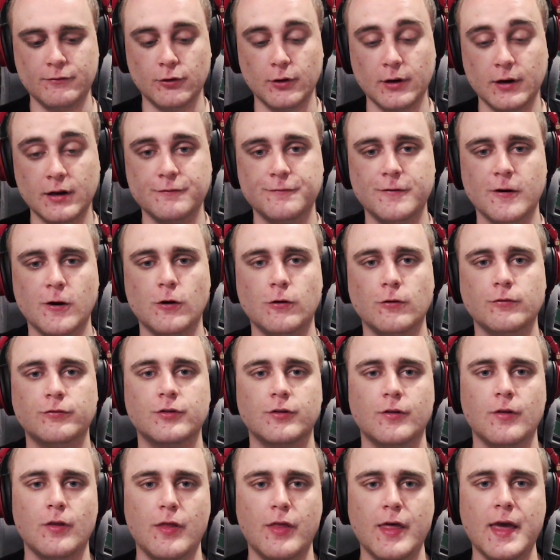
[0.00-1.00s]
everyone
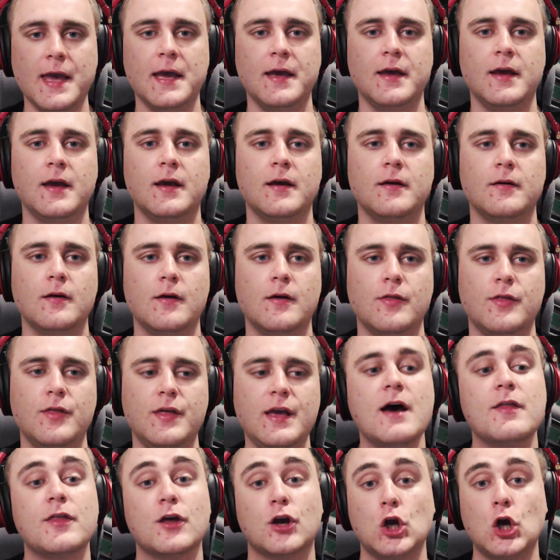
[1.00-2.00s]
involved, they're
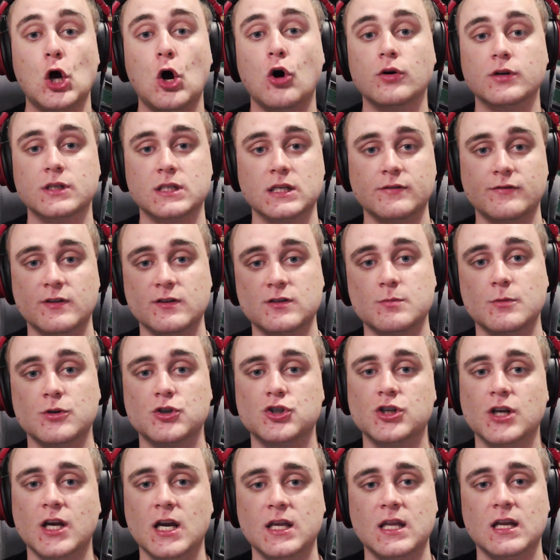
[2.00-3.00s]
the other cogs of this
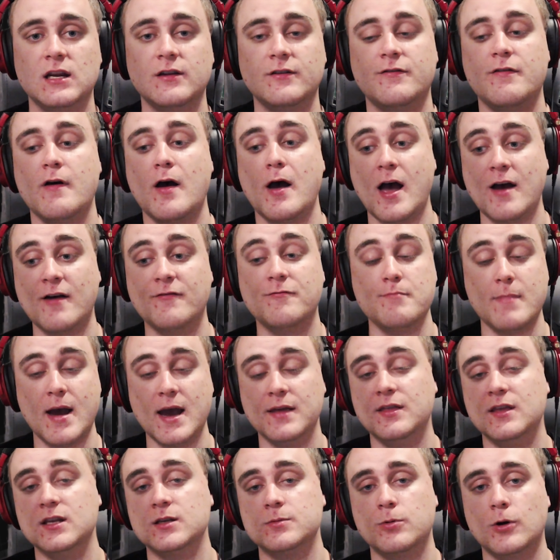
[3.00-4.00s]
machine that have
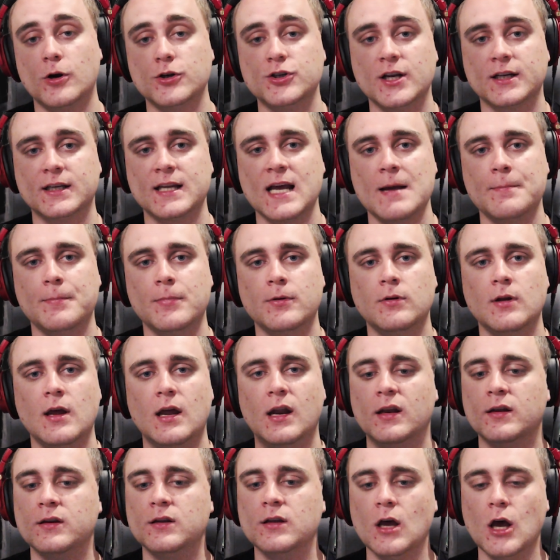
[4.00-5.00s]
made this project happen,
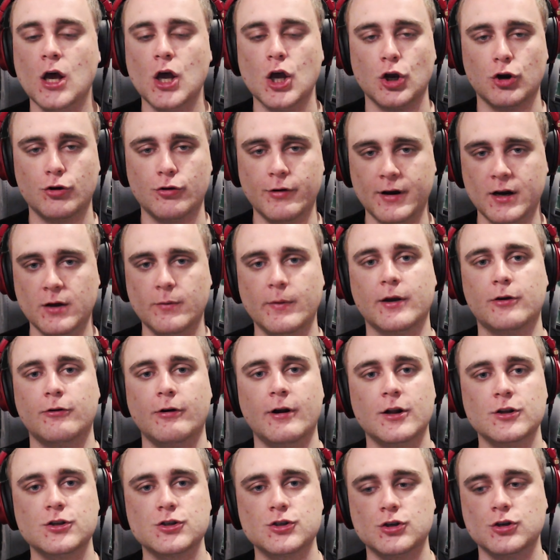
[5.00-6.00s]
and credit where
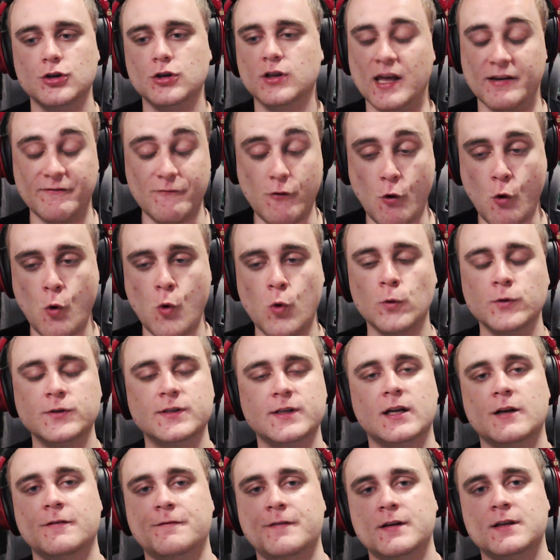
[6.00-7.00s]
credit's due. They've all
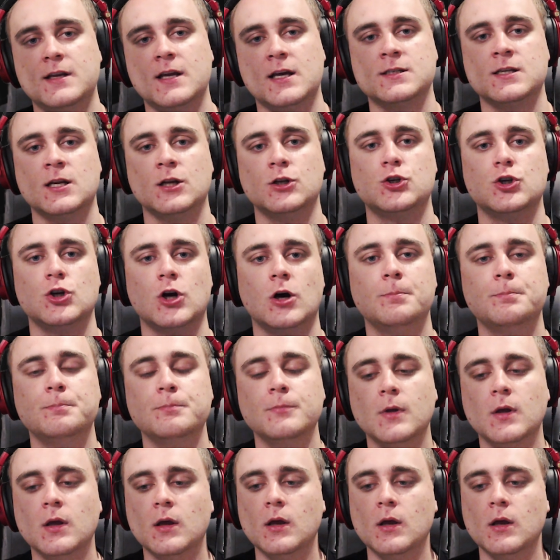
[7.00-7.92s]
done a fantastic job.